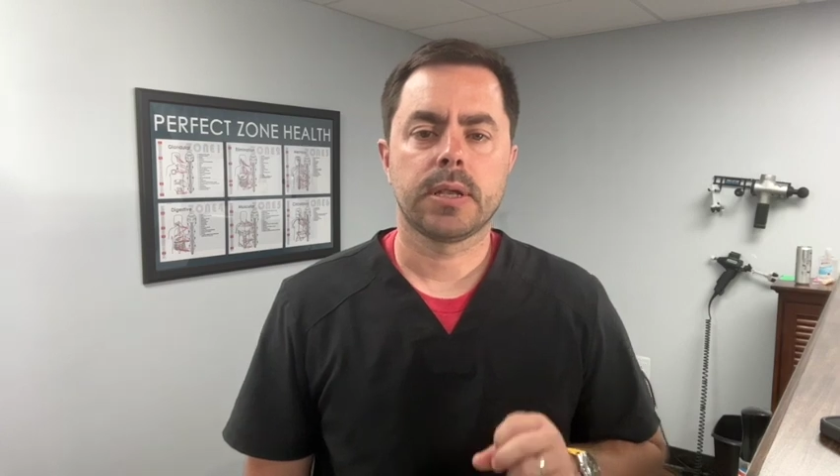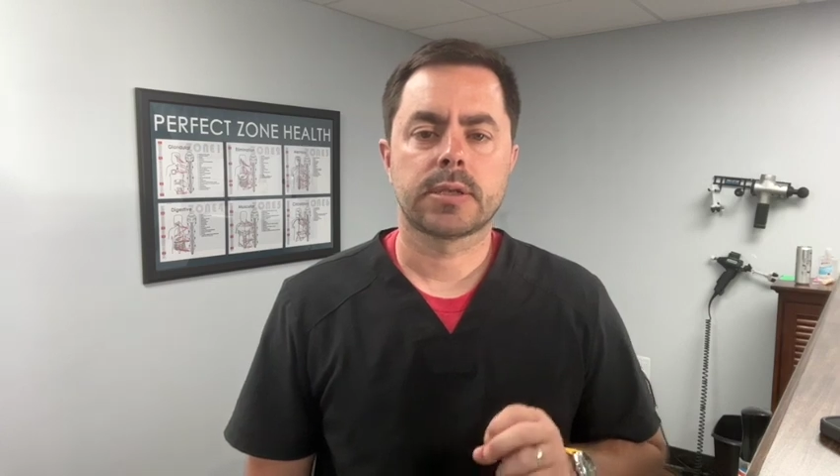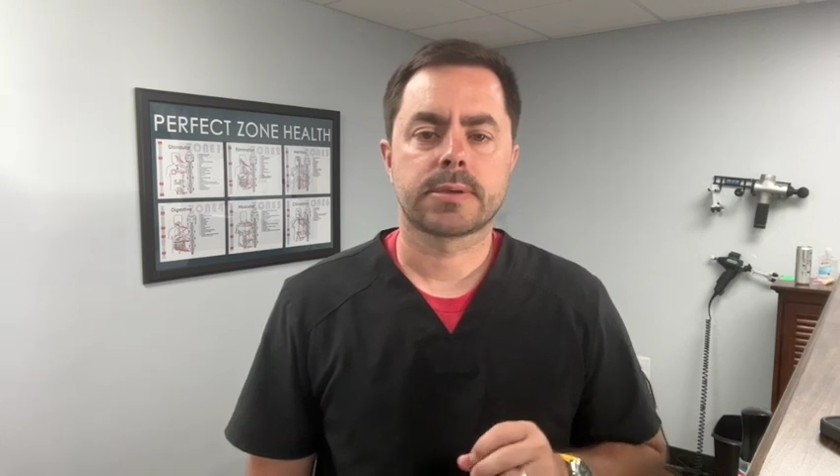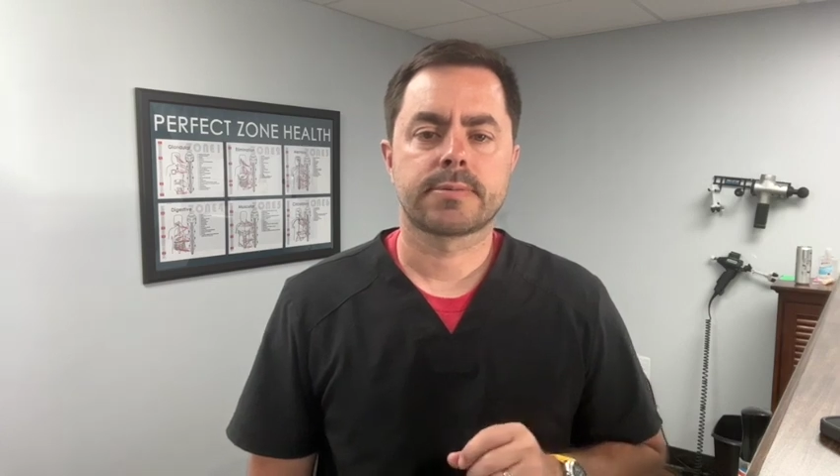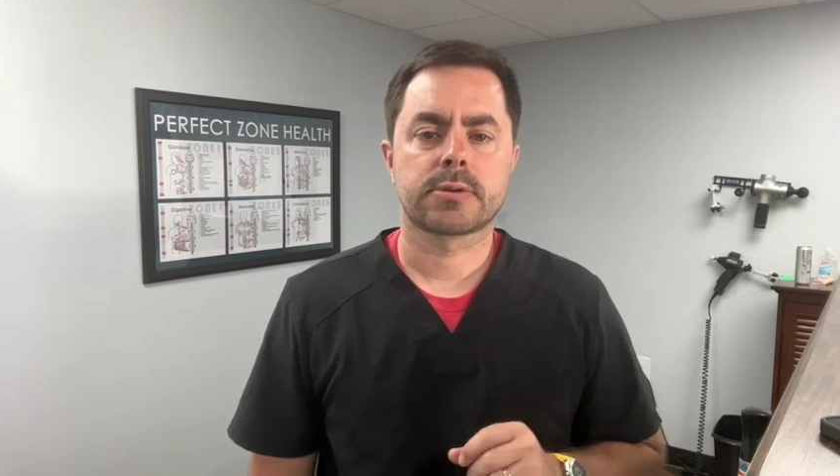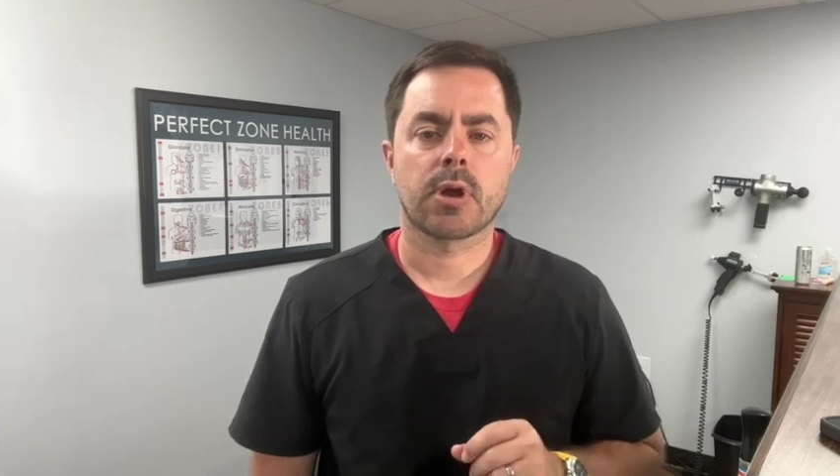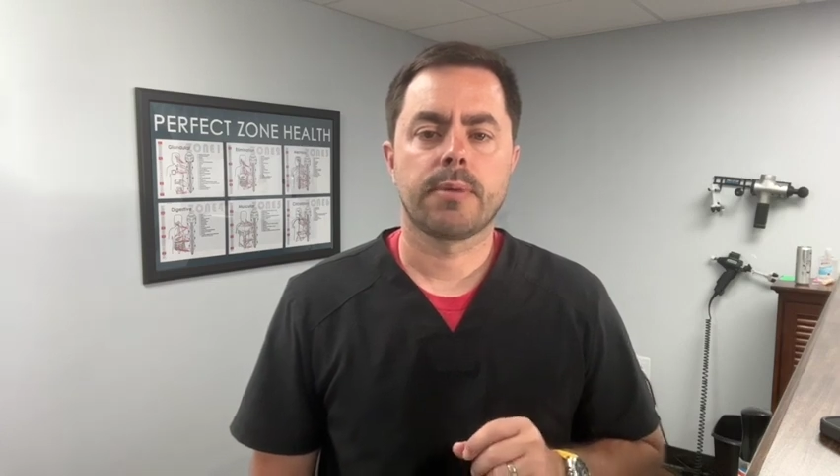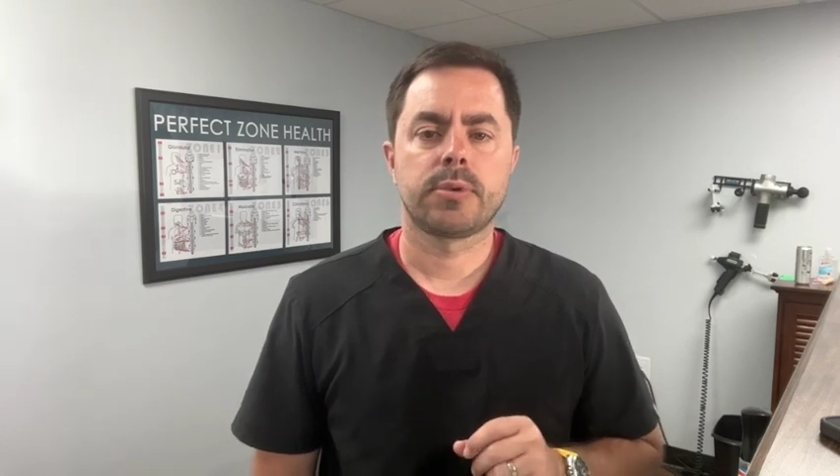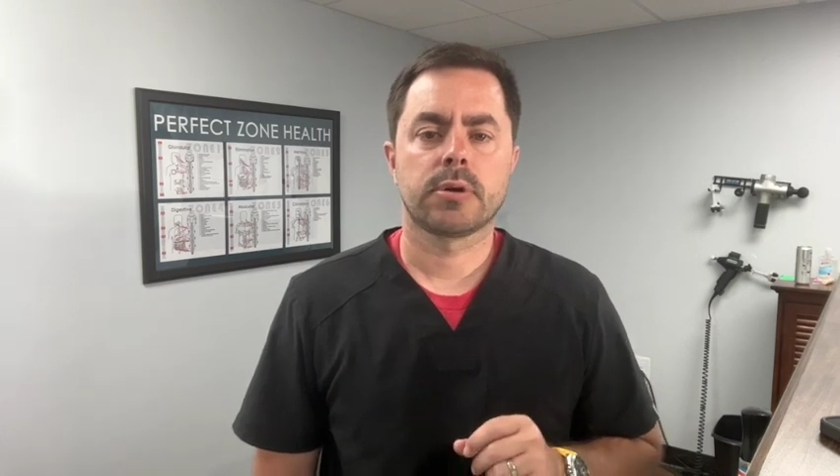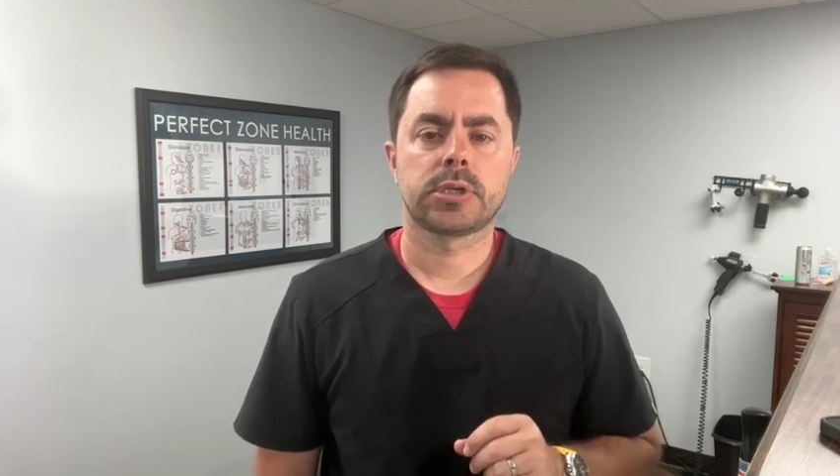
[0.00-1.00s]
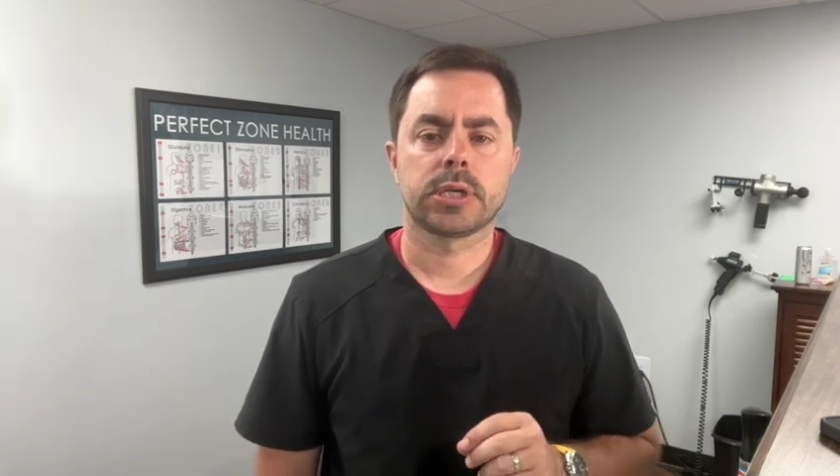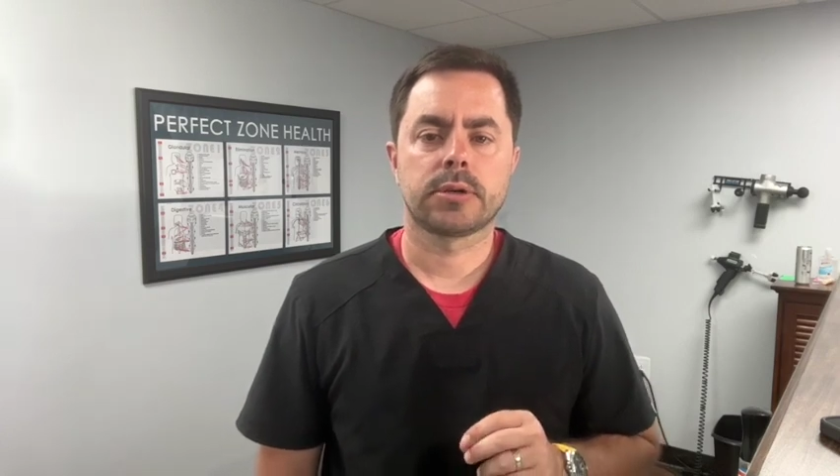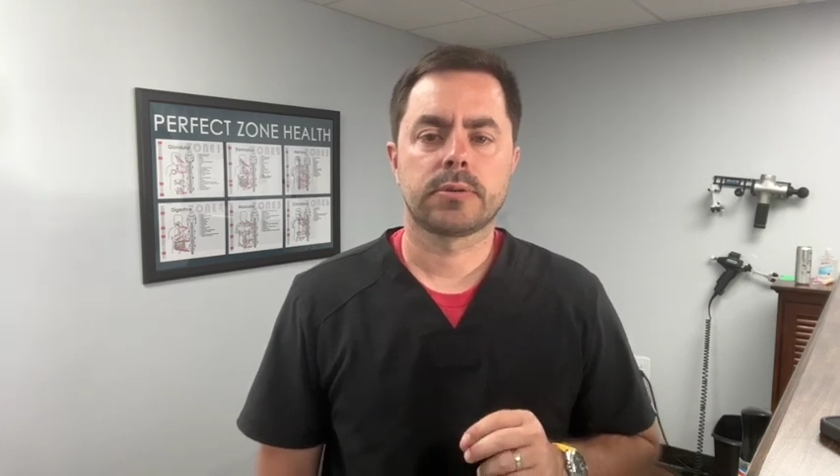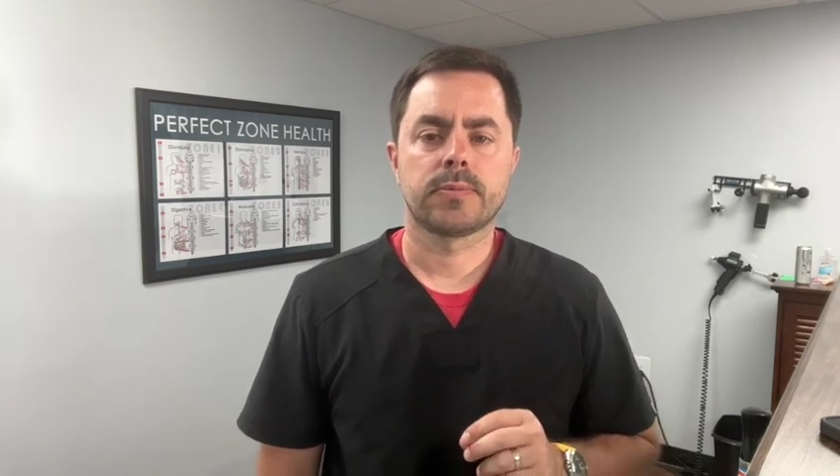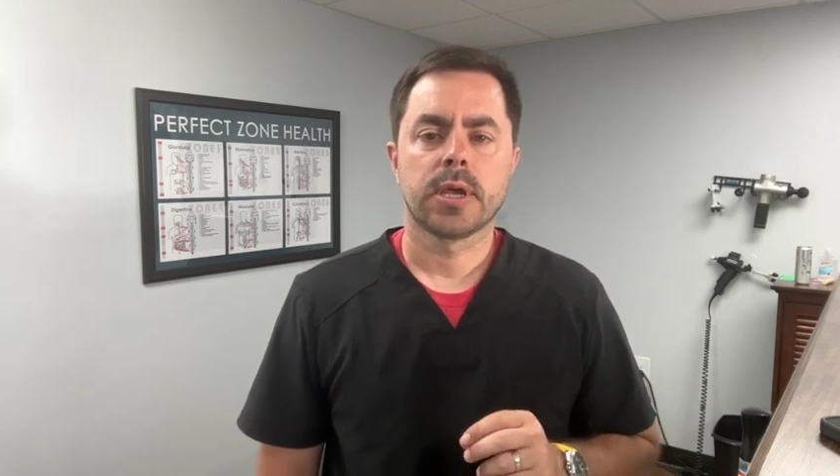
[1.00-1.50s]
and subscribe to our
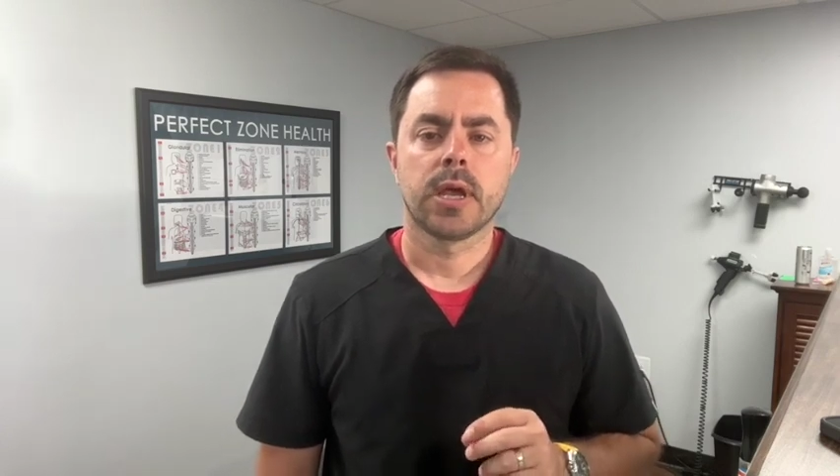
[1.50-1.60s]
channel